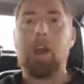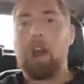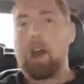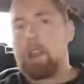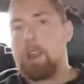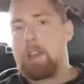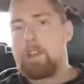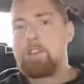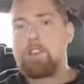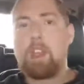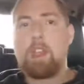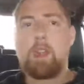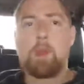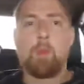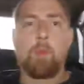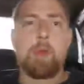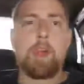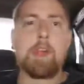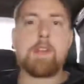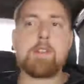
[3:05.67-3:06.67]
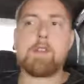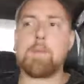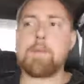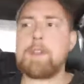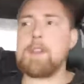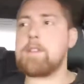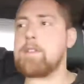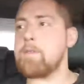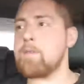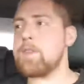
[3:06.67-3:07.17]
I like chicken wings. I'm
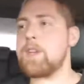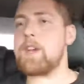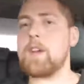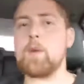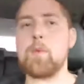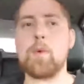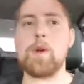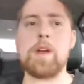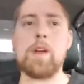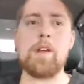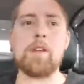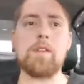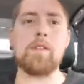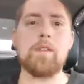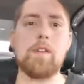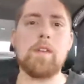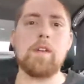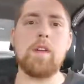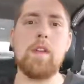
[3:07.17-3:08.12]
gonna eat some chicken wings.